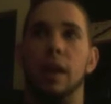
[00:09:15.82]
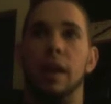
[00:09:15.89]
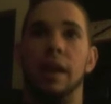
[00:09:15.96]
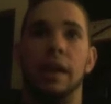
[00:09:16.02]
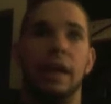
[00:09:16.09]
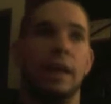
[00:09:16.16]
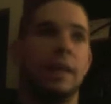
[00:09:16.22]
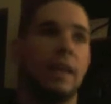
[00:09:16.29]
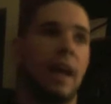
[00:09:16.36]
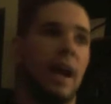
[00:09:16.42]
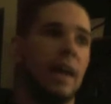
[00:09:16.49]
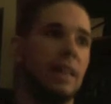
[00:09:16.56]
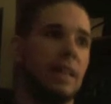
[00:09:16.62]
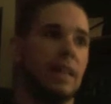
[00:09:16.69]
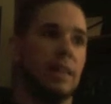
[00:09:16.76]
And
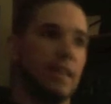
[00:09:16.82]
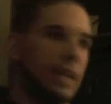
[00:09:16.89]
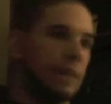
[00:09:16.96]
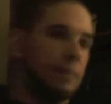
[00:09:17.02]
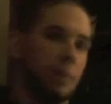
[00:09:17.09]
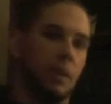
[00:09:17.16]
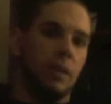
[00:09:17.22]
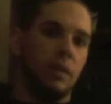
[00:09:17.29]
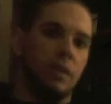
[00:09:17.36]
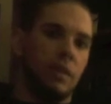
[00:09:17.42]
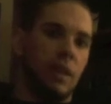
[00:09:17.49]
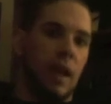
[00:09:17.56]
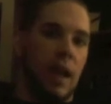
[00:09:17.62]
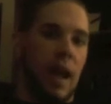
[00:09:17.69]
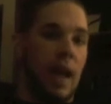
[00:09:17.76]
I like that because
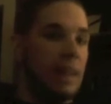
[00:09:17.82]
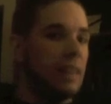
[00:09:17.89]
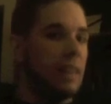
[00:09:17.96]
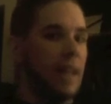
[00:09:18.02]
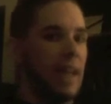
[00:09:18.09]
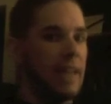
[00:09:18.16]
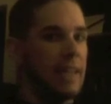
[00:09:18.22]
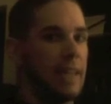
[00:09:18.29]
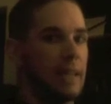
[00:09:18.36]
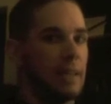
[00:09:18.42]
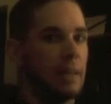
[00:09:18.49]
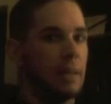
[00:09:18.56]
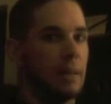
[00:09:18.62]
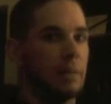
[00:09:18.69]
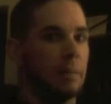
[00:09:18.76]
I like
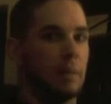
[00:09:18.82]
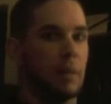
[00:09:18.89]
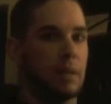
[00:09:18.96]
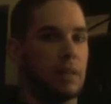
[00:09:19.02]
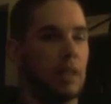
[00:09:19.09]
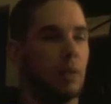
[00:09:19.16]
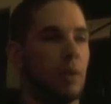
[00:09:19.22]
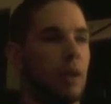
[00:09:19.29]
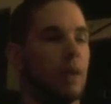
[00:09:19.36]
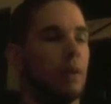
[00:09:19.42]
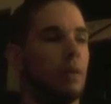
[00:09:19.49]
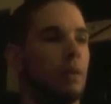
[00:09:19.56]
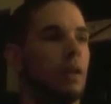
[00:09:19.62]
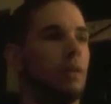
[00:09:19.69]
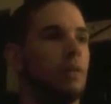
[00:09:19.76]
it, but I'll tell you why I
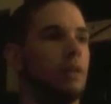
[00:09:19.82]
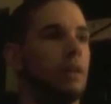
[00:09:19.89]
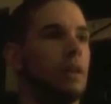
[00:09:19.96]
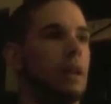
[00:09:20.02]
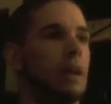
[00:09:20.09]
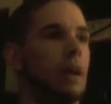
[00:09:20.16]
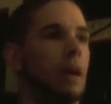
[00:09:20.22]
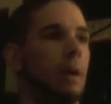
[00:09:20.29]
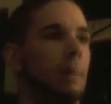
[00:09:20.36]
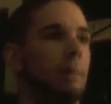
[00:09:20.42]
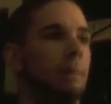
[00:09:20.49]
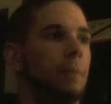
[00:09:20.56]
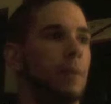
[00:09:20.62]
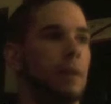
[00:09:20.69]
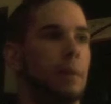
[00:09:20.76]
don't love it
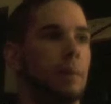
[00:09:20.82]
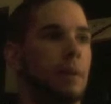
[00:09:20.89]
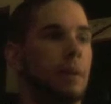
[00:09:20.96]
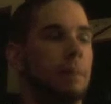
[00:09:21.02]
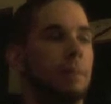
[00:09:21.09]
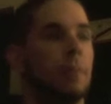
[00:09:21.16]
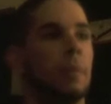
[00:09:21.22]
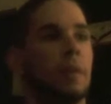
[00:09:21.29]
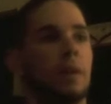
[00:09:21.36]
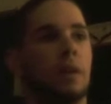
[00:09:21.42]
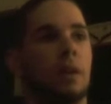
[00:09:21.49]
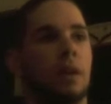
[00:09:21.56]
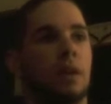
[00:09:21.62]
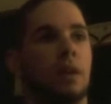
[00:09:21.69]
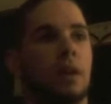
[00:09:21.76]
in a minute.
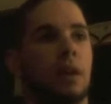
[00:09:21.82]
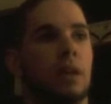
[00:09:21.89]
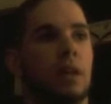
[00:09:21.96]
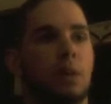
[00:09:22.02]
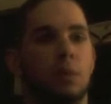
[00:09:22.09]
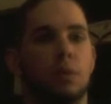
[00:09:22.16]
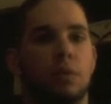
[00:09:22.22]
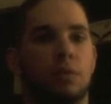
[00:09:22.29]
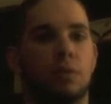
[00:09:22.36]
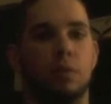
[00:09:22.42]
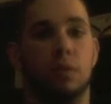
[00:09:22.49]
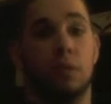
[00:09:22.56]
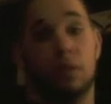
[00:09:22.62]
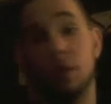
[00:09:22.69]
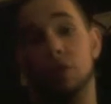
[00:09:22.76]

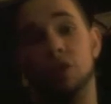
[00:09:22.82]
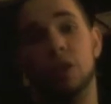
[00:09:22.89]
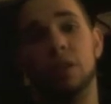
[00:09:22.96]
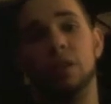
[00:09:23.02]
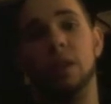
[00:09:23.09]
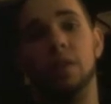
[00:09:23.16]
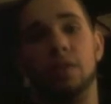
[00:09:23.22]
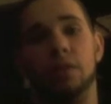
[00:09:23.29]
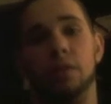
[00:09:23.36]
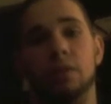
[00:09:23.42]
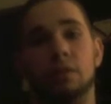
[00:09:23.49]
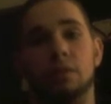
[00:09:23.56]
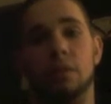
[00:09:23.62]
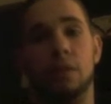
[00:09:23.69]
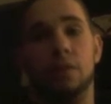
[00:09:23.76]
The Jets have
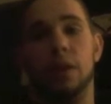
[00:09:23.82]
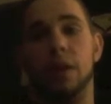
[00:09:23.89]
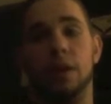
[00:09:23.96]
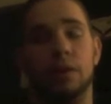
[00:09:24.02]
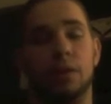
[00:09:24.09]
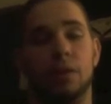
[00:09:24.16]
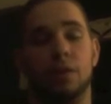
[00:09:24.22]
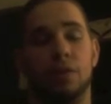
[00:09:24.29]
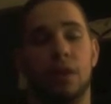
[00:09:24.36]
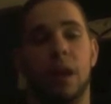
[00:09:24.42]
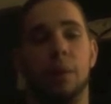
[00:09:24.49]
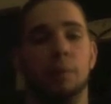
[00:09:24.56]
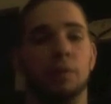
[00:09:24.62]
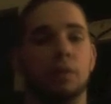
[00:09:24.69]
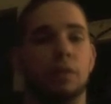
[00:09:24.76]
had a
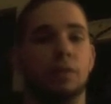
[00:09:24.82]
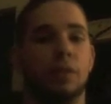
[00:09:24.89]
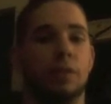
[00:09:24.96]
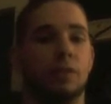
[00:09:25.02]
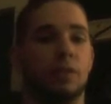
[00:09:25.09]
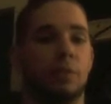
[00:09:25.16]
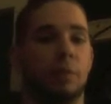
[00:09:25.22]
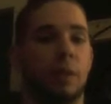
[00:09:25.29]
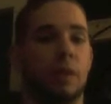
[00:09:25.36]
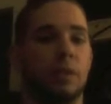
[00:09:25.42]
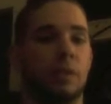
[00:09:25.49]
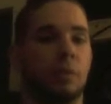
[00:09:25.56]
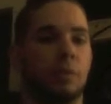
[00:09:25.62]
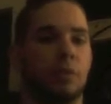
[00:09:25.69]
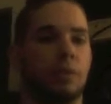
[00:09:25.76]
phenomenal defense for the past
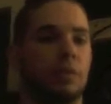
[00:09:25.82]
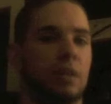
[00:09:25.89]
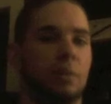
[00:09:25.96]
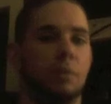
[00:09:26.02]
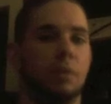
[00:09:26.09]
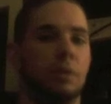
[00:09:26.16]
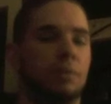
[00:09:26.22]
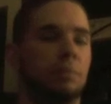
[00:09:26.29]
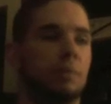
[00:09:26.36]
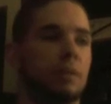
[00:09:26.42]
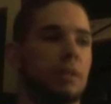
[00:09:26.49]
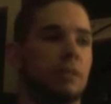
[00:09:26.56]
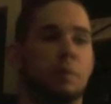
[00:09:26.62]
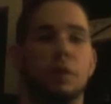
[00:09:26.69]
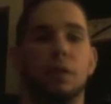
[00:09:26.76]
couple of years, and I believe
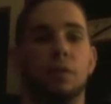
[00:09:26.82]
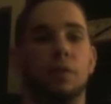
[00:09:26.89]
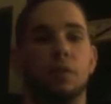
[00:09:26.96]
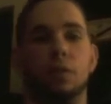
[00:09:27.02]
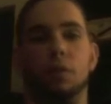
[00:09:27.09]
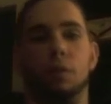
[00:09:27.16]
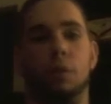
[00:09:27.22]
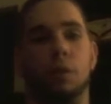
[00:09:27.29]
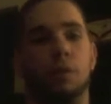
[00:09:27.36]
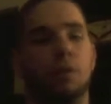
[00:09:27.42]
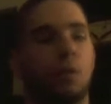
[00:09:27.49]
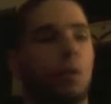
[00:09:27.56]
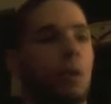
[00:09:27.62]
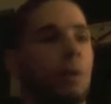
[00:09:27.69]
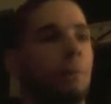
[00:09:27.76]
Pettine's been there for 3 or
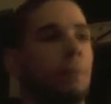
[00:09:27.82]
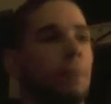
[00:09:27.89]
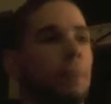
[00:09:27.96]
4.